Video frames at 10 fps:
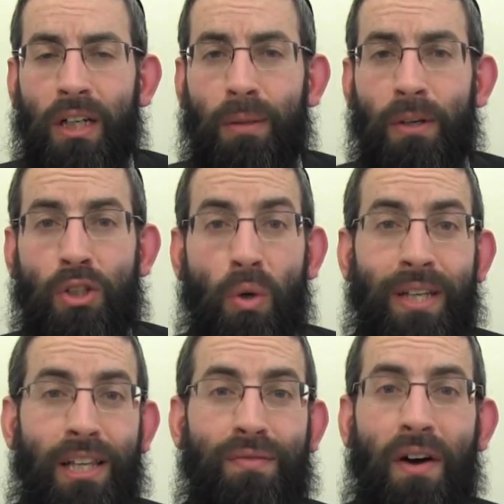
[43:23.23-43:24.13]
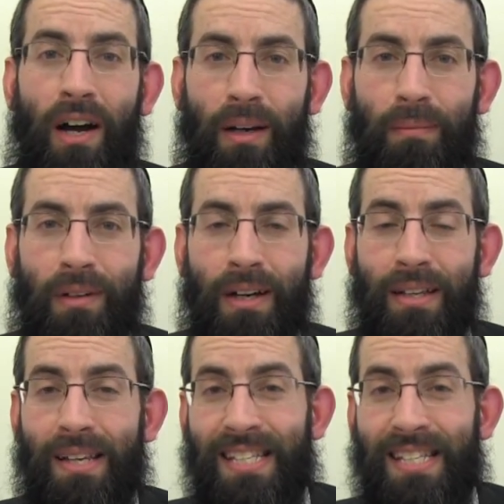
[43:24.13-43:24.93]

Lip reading: He must go 10 tefachim to